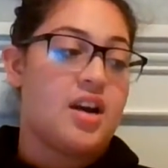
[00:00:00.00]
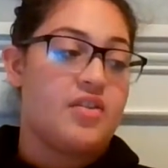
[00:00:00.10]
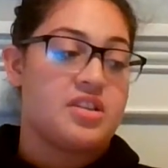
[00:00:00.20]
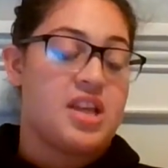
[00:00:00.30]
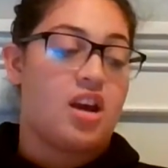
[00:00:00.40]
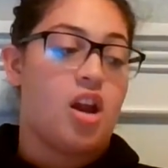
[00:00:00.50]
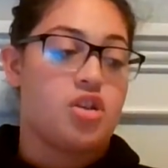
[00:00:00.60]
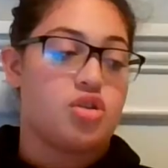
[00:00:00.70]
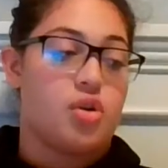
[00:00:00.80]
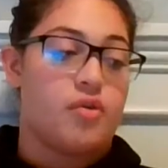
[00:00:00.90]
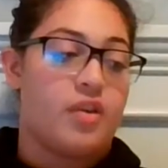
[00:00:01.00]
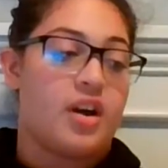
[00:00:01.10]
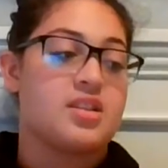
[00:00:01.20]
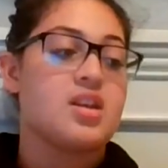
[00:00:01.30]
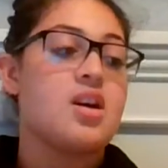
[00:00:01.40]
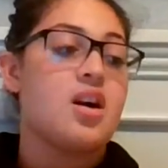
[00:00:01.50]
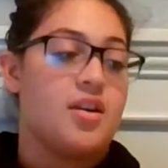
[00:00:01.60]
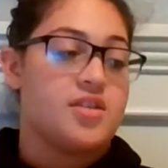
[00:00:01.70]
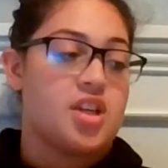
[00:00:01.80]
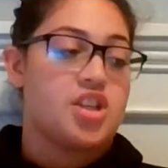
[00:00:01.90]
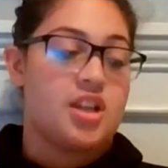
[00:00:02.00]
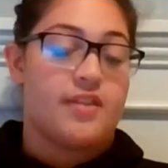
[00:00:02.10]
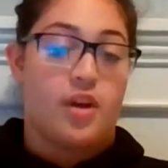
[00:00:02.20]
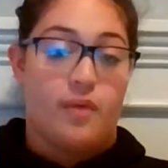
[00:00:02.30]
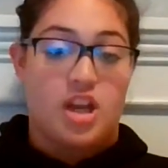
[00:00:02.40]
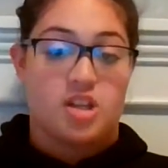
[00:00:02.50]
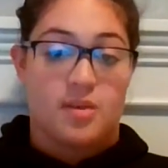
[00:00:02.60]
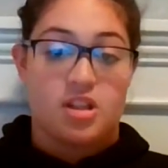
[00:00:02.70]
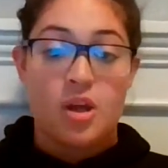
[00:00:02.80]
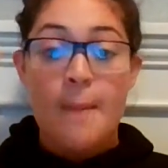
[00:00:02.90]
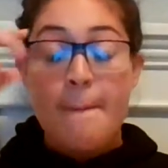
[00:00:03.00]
of the psychological effects of such living arrangements.